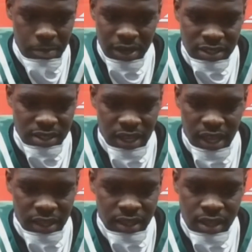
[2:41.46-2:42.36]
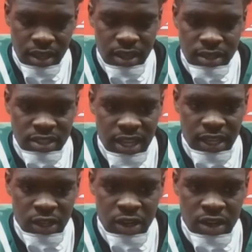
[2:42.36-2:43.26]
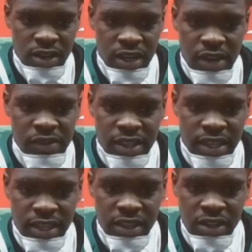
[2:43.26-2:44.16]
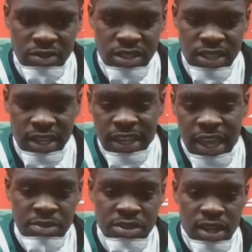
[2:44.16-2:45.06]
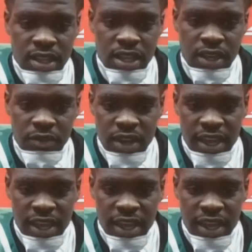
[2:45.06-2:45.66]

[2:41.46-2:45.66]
my best to like just like learn everything, you know, just take the game to another level.